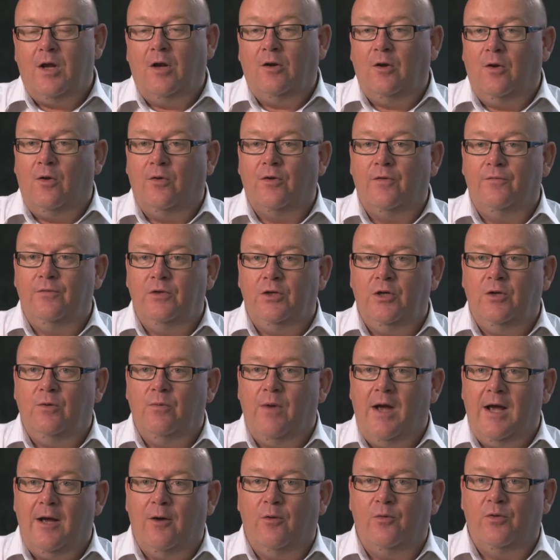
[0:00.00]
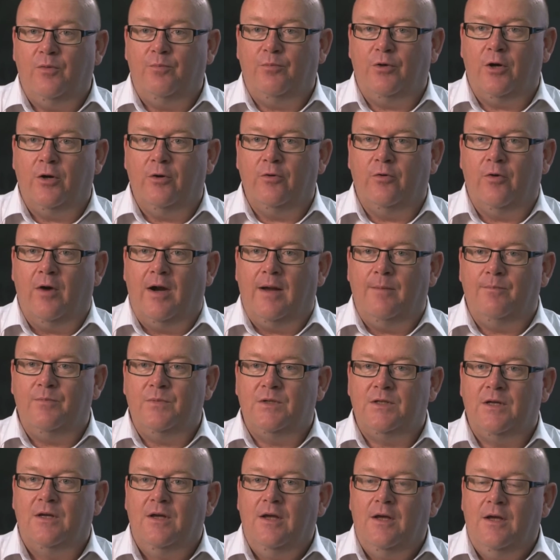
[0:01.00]
a lot of new health
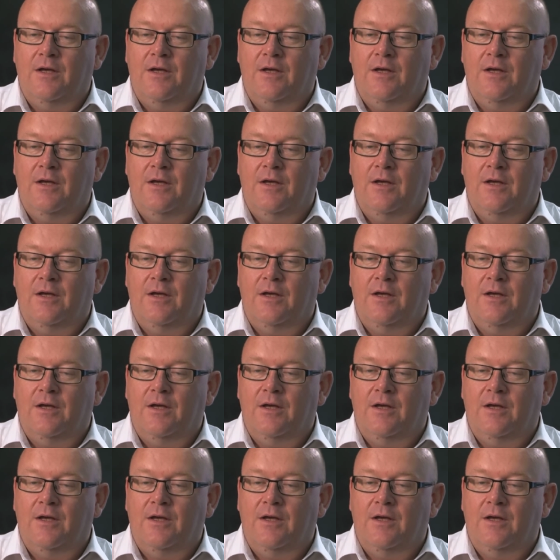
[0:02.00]
programs.